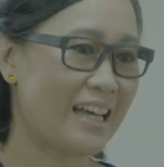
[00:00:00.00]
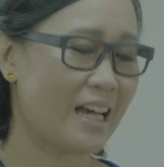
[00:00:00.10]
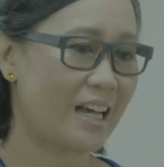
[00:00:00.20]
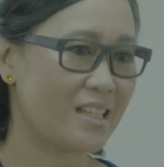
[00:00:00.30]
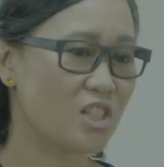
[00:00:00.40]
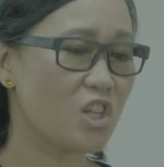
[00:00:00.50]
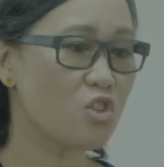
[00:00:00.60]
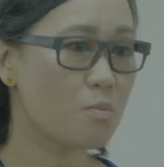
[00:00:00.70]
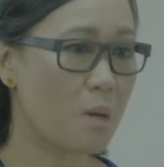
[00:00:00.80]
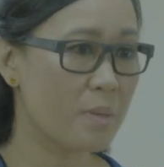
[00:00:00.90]
Uh,
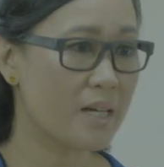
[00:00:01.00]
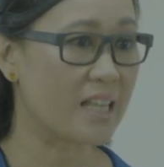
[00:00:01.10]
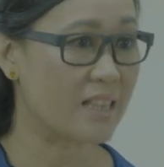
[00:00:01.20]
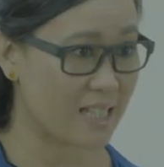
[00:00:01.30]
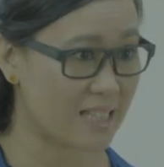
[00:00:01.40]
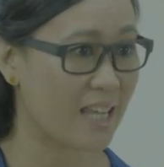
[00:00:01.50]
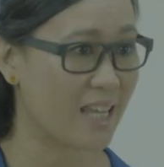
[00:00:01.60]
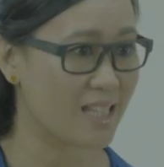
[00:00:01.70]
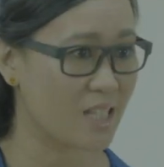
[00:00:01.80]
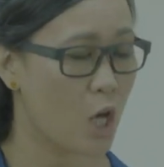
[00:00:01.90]
just remember in this
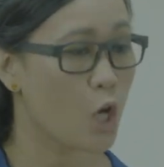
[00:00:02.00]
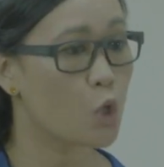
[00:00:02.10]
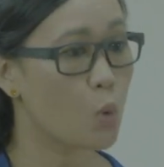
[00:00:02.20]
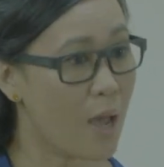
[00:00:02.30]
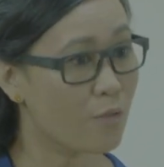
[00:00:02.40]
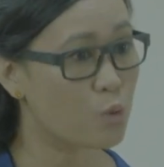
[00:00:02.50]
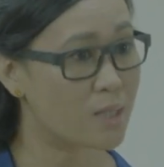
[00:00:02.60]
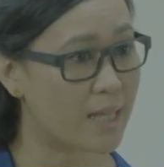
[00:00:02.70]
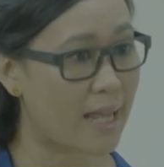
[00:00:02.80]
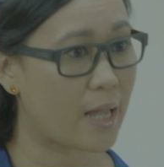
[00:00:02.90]
case, you have to
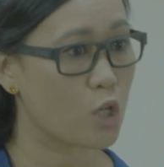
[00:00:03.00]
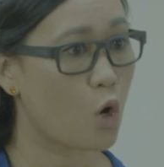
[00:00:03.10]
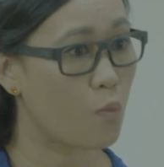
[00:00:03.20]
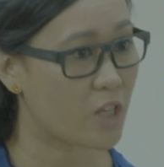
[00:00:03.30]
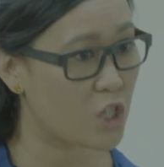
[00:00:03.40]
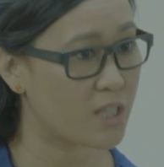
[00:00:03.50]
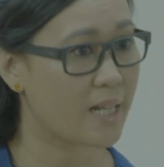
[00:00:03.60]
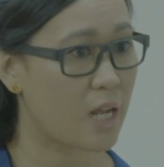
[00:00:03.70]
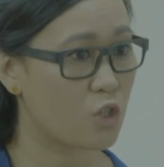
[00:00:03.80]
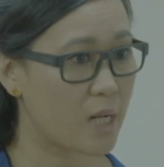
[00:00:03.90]
stay at your
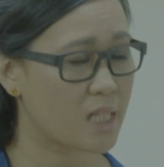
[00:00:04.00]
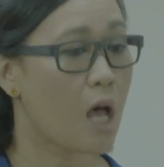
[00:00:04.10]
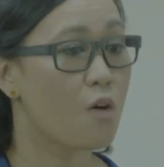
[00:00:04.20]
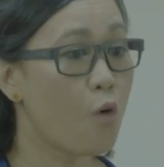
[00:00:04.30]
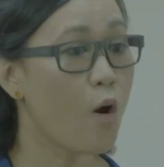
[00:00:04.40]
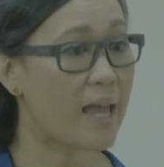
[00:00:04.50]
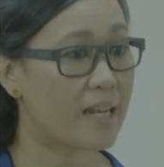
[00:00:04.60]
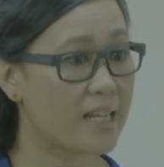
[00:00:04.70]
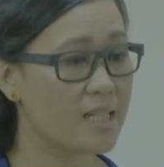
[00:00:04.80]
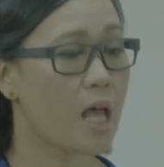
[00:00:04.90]
registered address for at
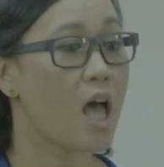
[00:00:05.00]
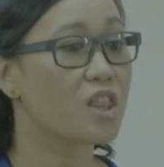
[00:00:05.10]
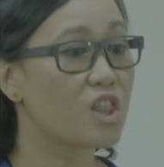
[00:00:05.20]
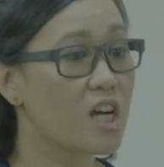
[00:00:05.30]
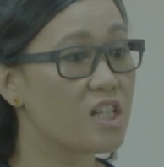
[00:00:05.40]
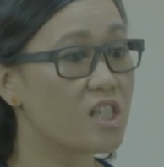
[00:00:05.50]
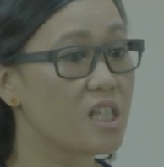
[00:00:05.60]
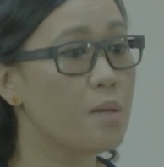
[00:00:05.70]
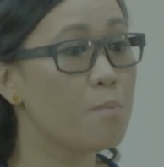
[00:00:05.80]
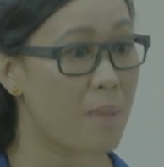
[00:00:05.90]
least
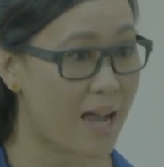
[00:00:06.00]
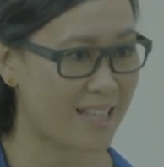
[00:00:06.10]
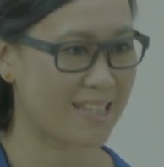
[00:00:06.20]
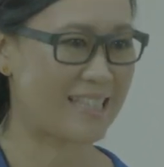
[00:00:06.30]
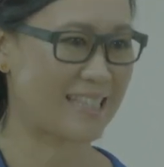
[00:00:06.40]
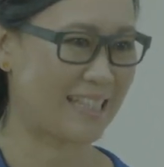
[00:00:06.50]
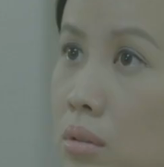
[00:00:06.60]
30 months.